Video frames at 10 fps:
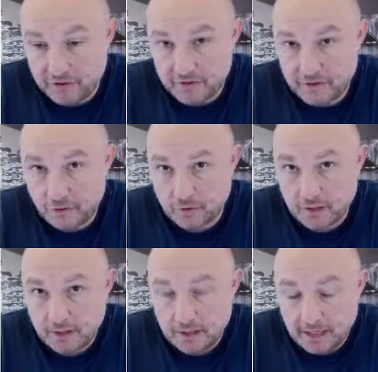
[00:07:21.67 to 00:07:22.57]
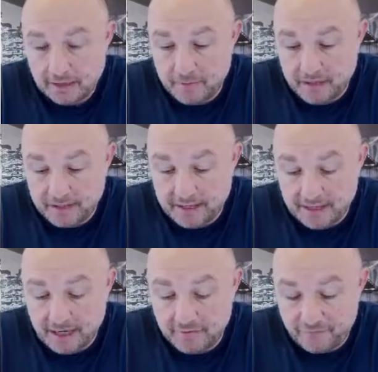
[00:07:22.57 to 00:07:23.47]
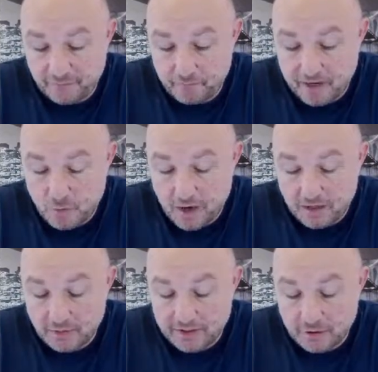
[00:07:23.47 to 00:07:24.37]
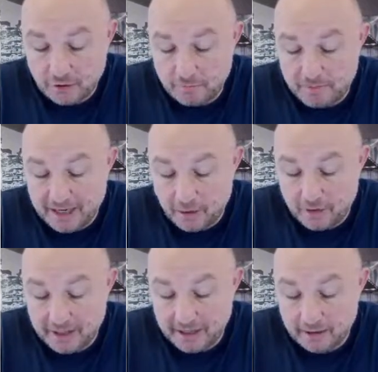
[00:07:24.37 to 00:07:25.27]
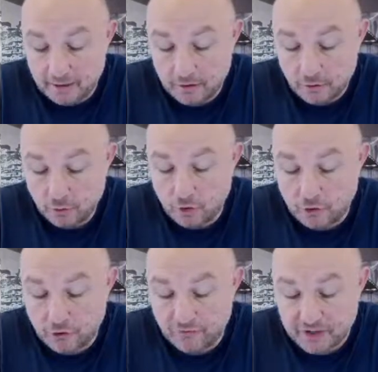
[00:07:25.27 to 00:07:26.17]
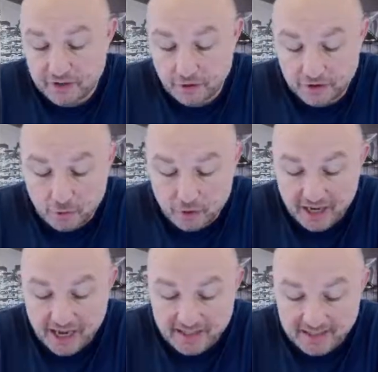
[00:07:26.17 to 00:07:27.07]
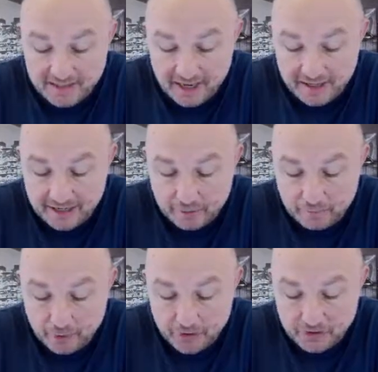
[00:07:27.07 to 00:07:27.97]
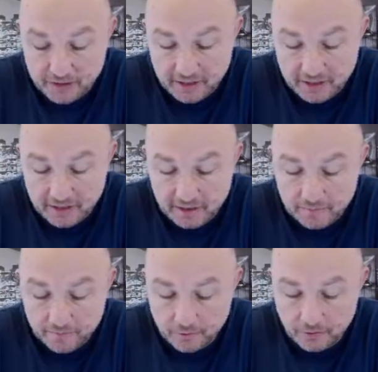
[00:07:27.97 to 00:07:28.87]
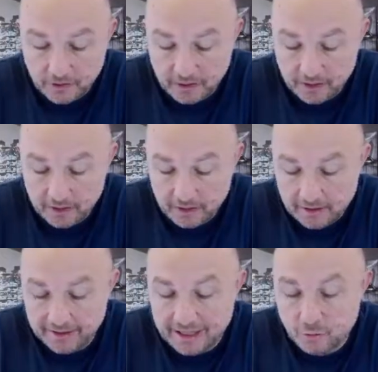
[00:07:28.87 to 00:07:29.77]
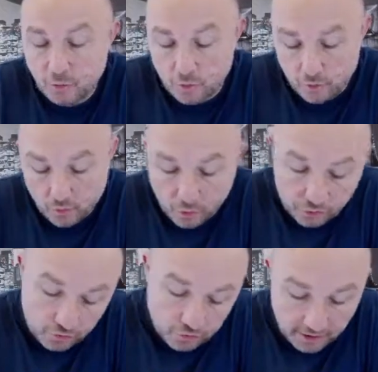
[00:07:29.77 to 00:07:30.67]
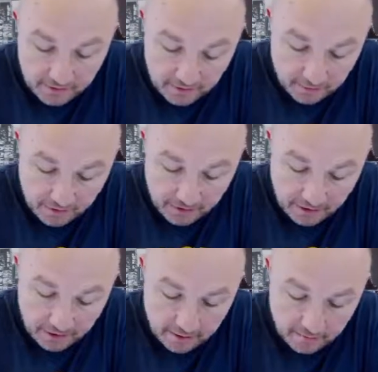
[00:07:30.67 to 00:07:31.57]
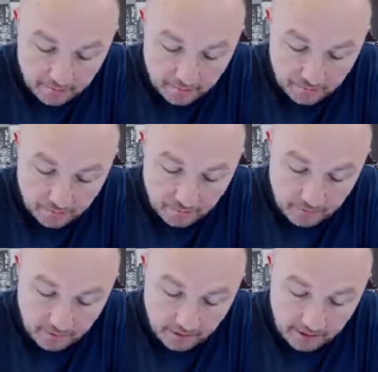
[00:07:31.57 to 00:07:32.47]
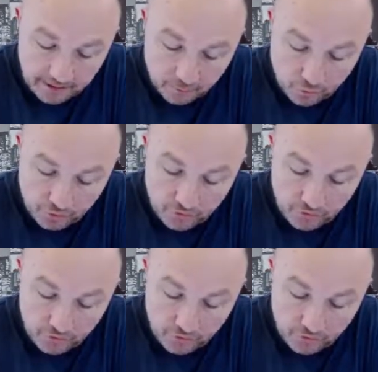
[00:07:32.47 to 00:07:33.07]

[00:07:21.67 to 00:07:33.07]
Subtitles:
So it means that if P1 was not belonging to the convex hull, there would exist another point here, okay, that would, let's say, be here, and that would